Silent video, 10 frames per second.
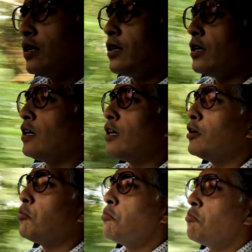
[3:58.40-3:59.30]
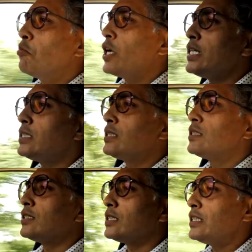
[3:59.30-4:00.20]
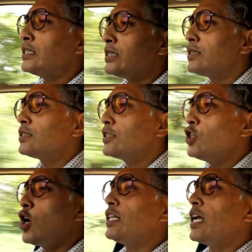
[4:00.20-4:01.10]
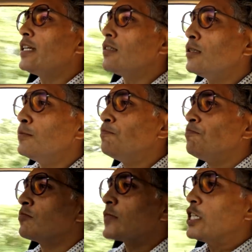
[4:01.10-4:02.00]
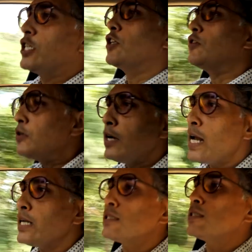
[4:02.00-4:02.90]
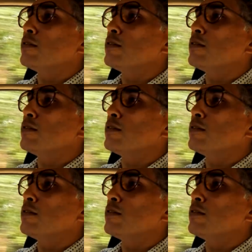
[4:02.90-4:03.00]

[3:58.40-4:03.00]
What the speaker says: But it's not like a great